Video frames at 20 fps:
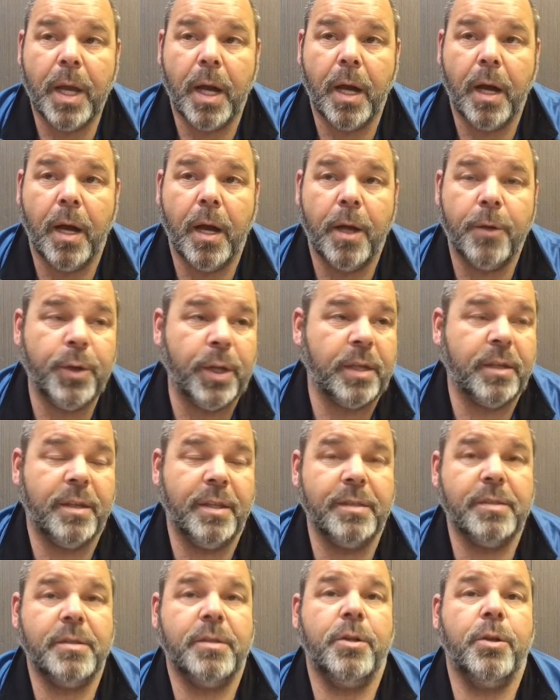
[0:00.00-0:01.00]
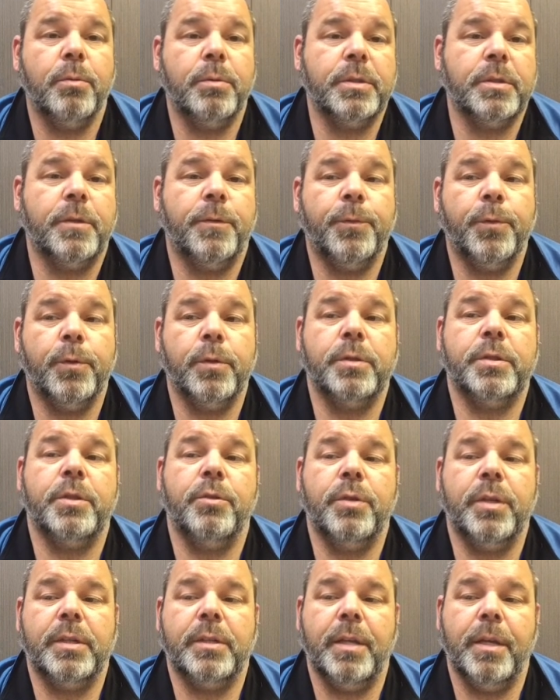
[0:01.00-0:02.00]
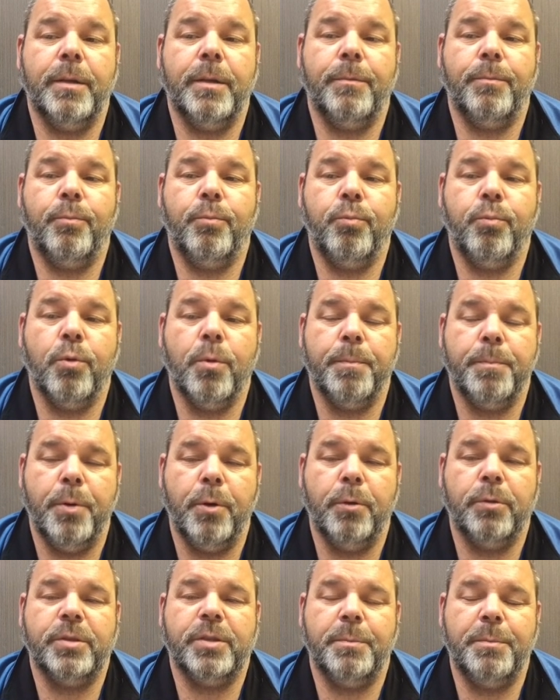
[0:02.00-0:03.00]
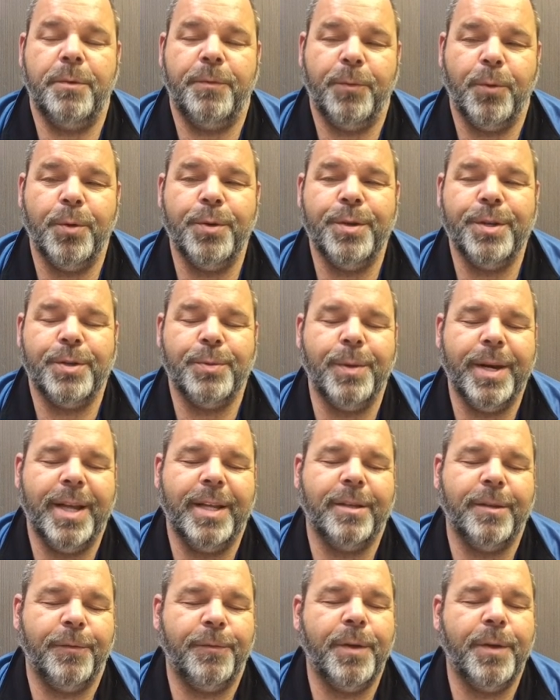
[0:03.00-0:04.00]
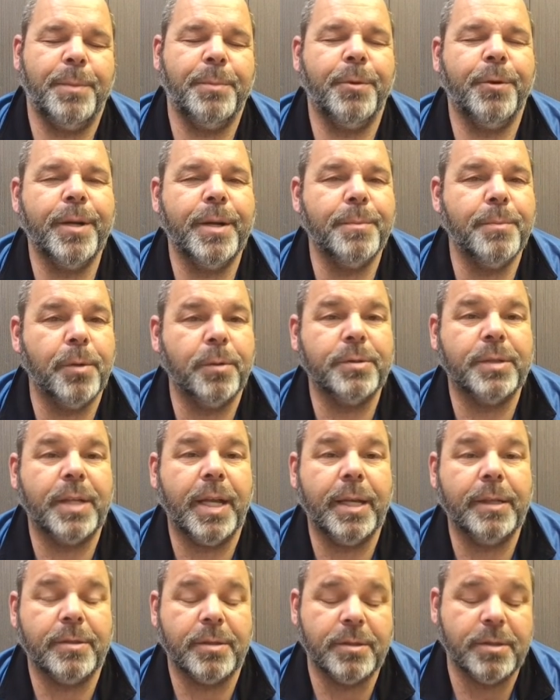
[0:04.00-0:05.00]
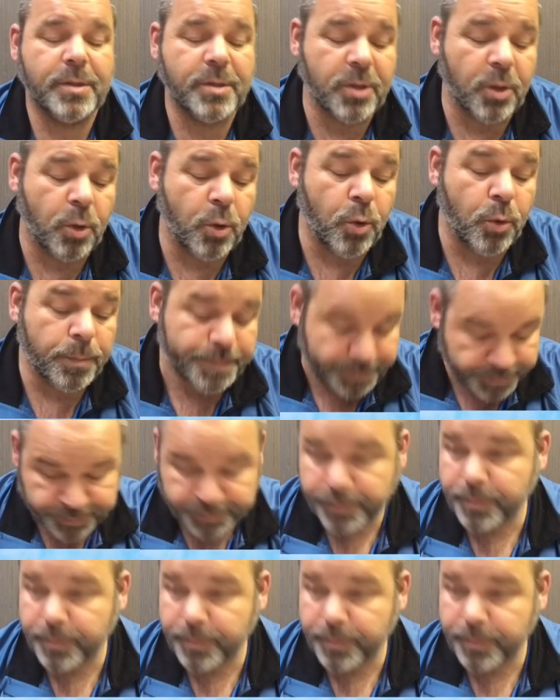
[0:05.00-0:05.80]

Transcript: I think this year was the first year that they were posted before the 28th of February in most cases. So